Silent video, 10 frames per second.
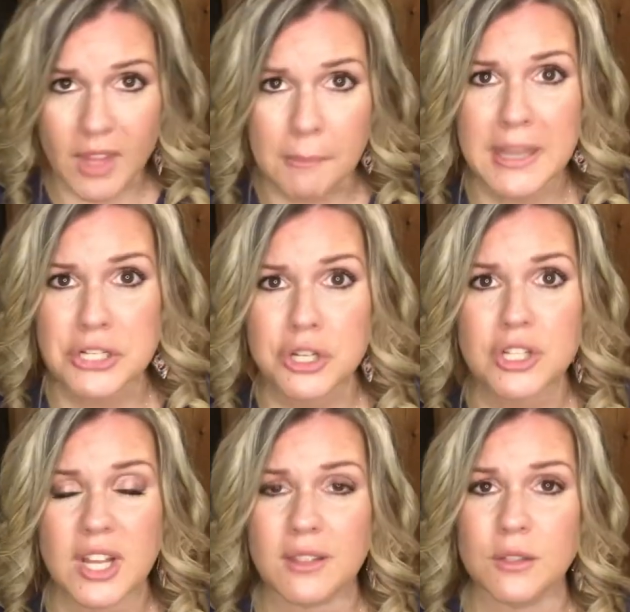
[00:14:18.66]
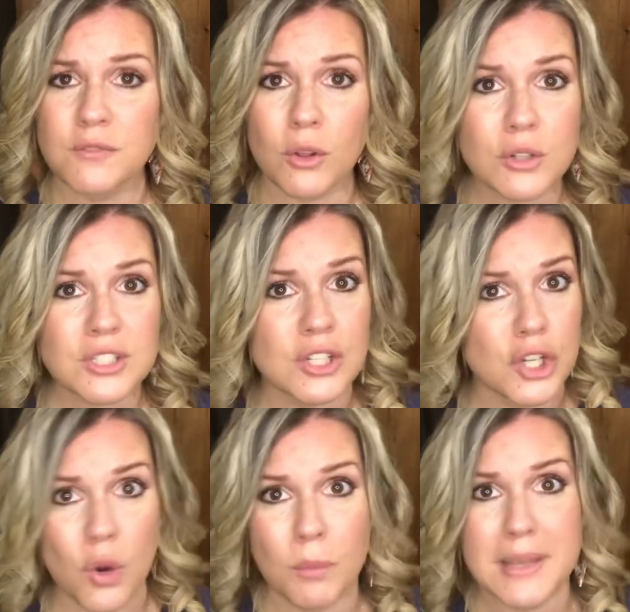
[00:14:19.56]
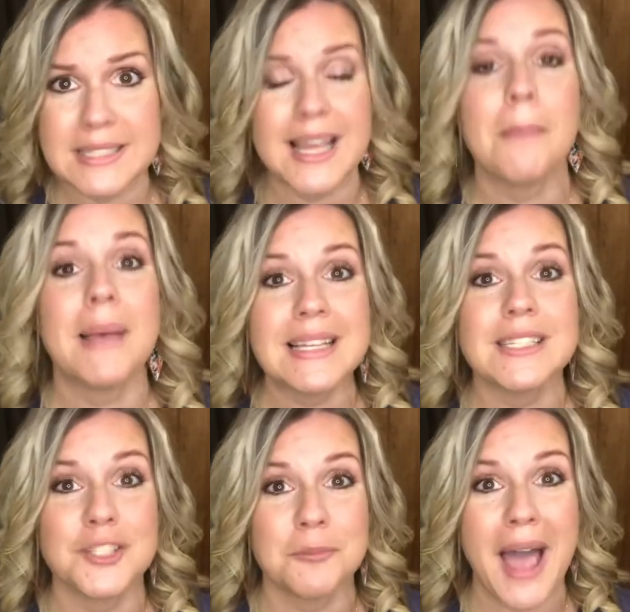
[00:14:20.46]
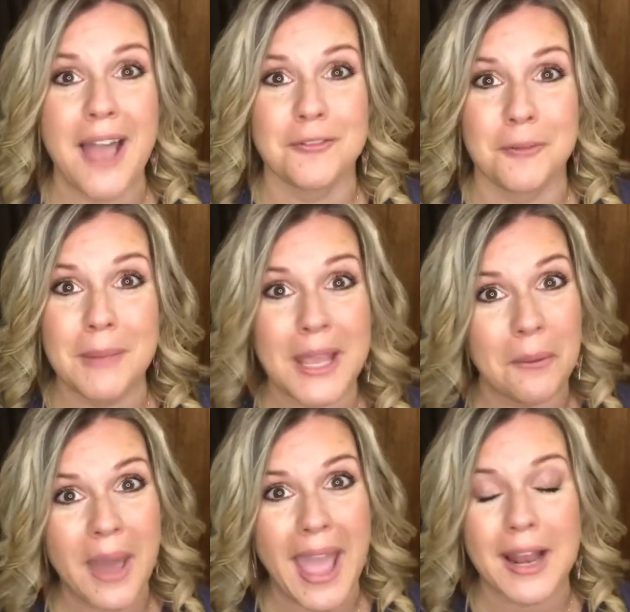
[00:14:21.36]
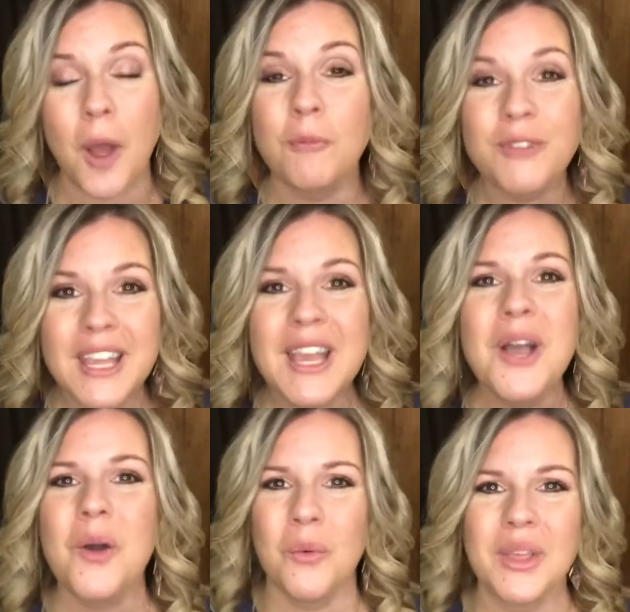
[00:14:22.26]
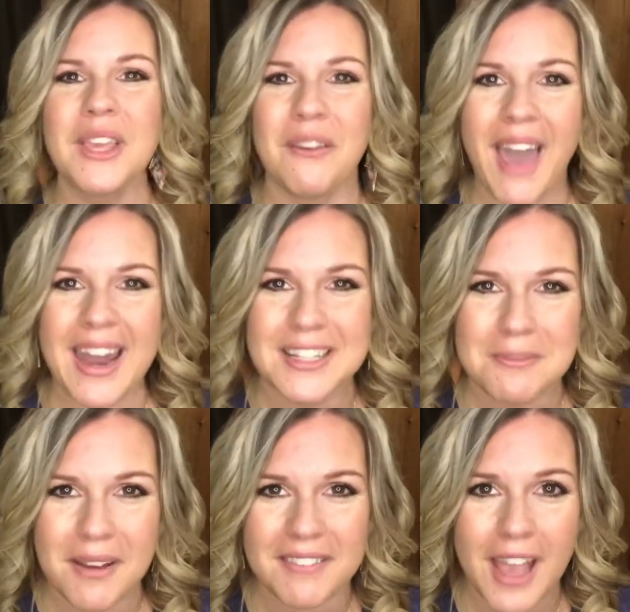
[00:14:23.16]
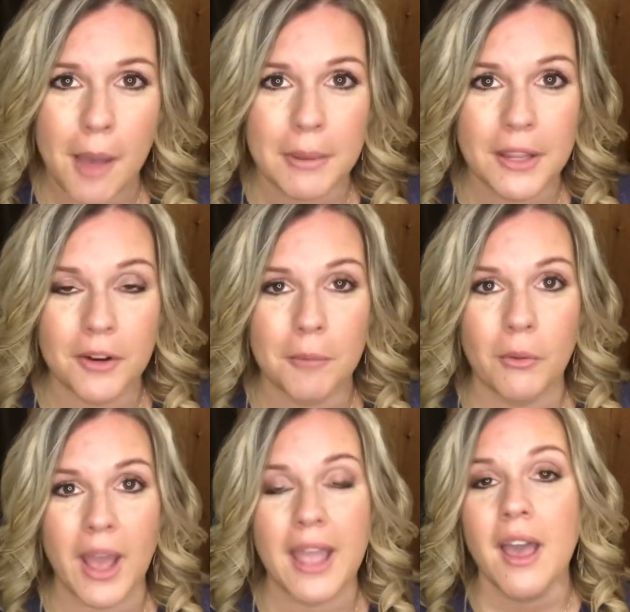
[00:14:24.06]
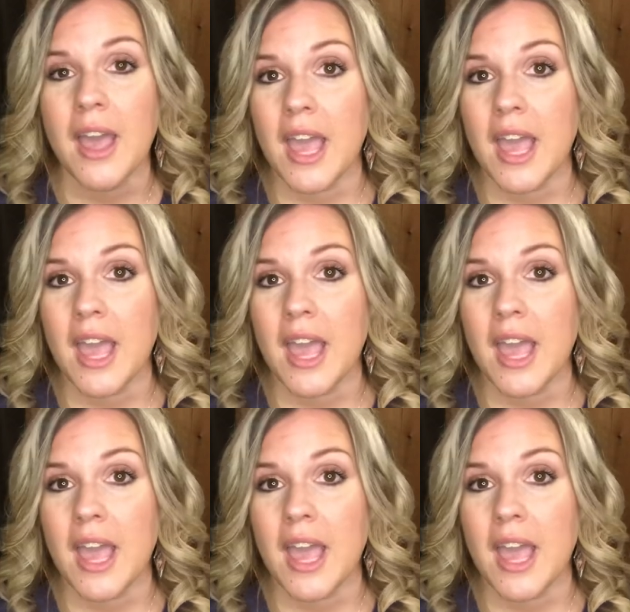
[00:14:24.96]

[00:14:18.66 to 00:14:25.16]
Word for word: make sure you check those folders so you don't miss that message back from me, okay? And hopefully we'll get you added to my VIP group, okay?